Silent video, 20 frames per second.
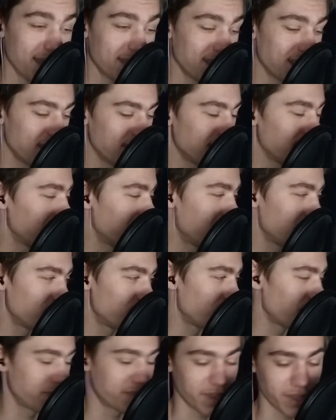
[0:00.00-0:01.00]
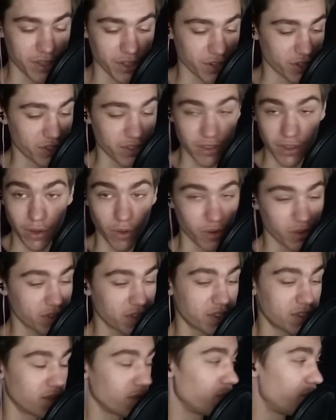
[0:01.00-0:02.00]
And the drifting just
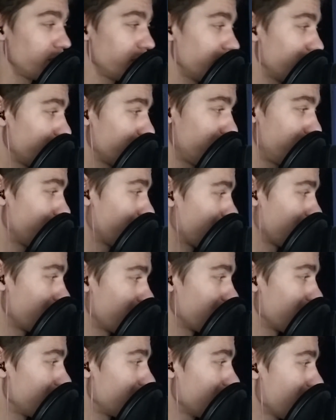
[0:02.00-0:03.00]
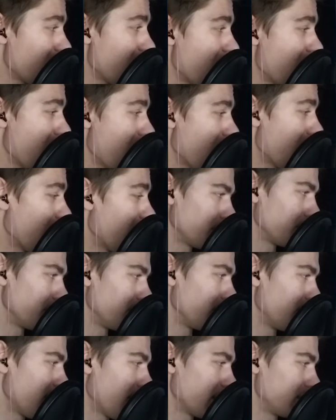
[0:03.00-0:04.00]
looks freaking good. Looking at
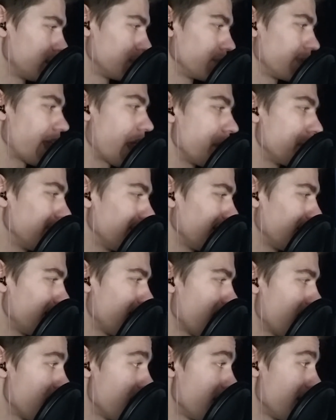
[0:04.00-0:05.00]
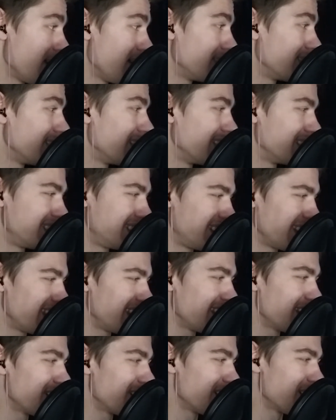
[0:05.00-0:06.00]
some gameplay in the
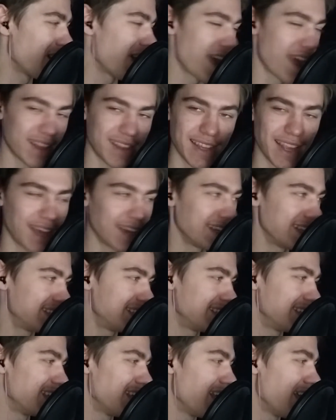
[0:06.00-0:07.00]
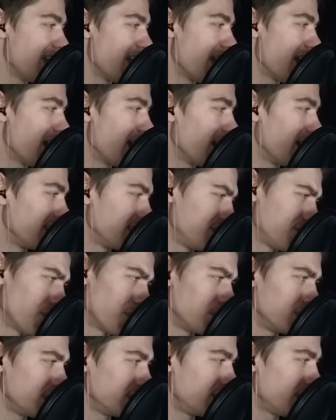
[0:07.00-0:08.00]
city at night.
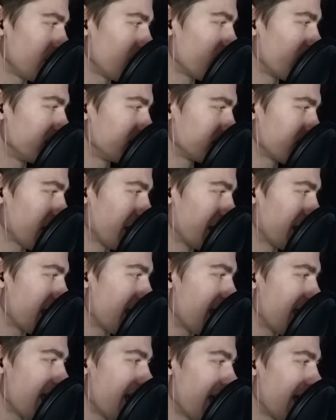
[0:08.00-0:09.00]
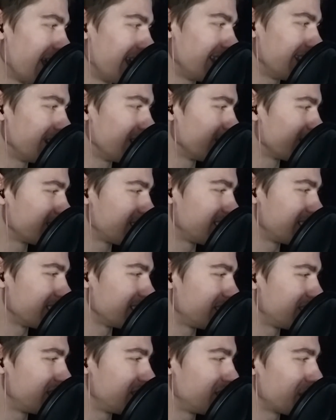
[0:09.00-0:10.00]
It's from GTA Y Sky. It
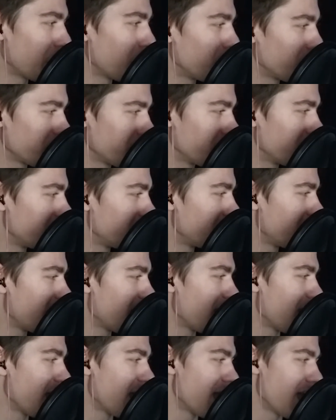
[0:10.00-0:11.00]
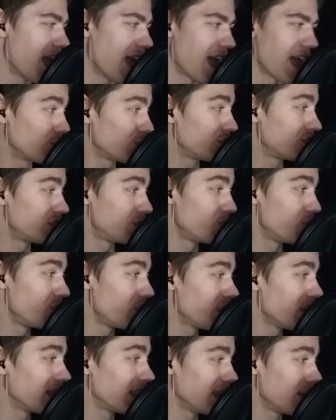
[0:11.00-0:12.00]
looks so good. City
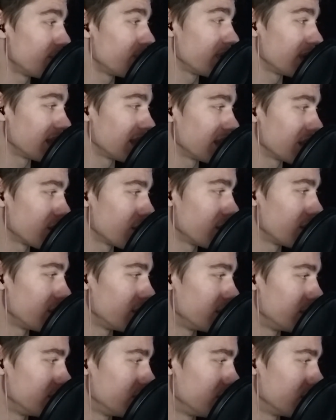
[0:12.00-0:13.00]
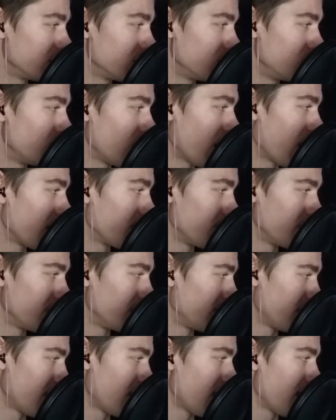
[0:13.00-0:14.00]
looks really good. Just
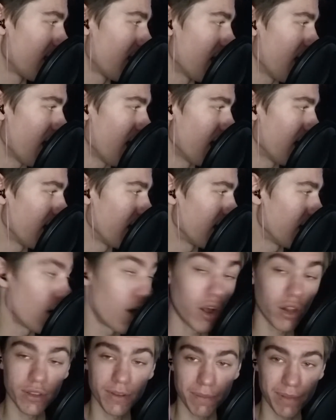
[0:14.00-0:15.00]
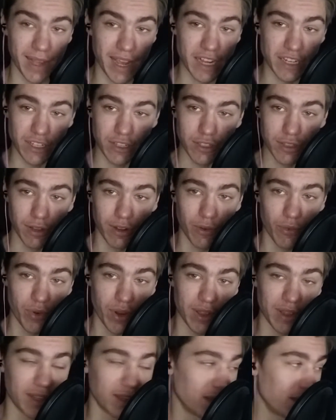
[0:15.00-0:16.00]
driving All the places
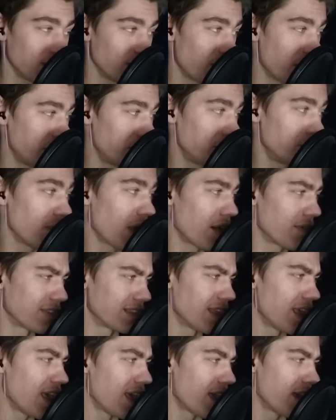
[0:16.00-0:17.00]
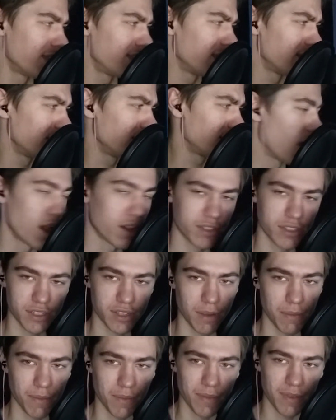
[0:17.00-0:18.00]
look really great to drive in.
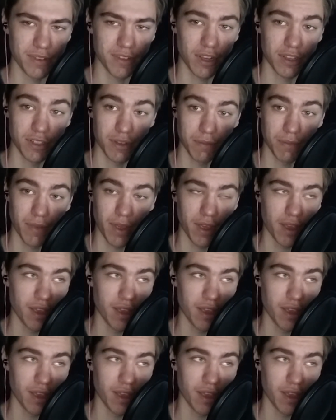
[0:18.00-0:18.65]
Also saw some